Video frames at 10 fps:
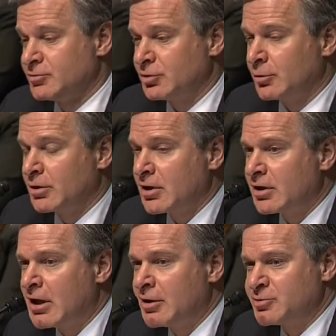So,
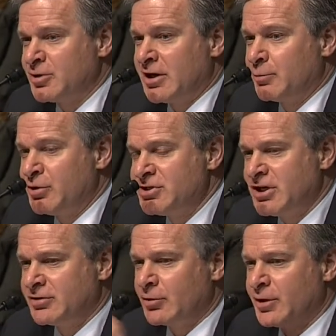Congressman, I
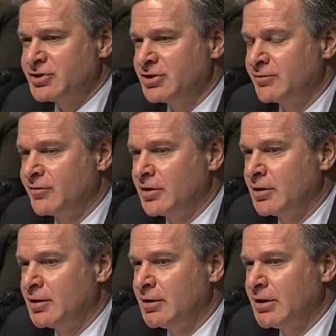appreciate the question
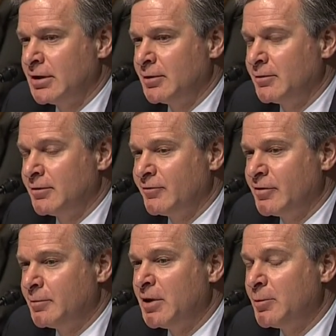for
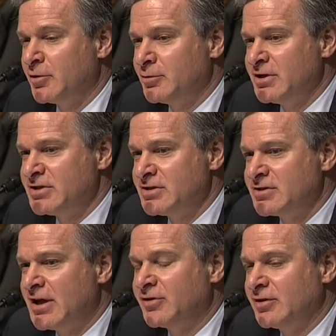a number of
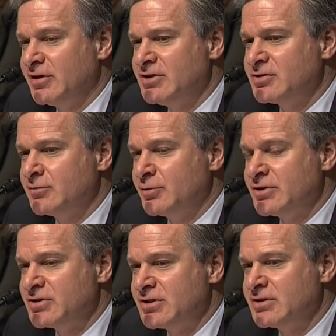reasons, not the least of
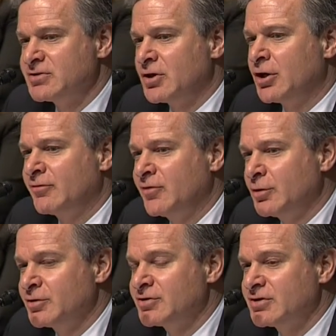which is our
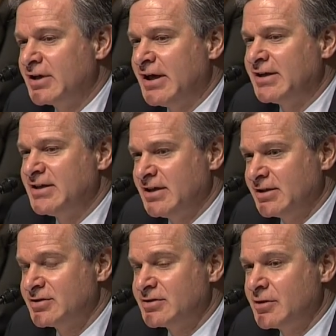folks at
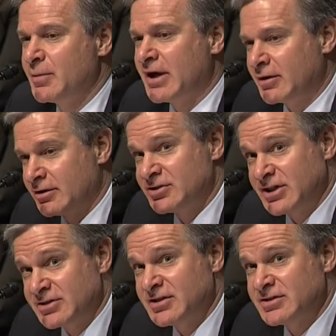NICS, the background
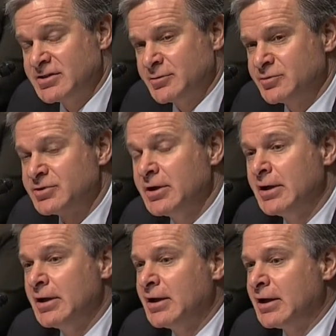check systems,
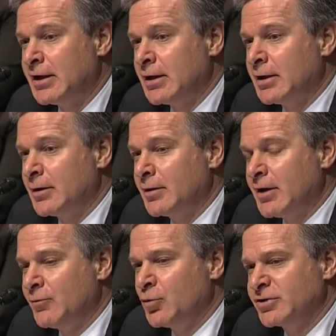
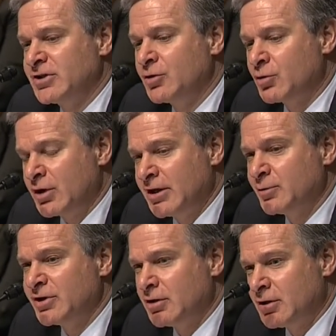have worked
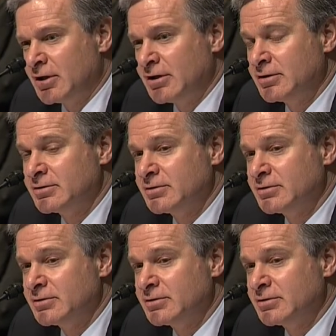incredibly hard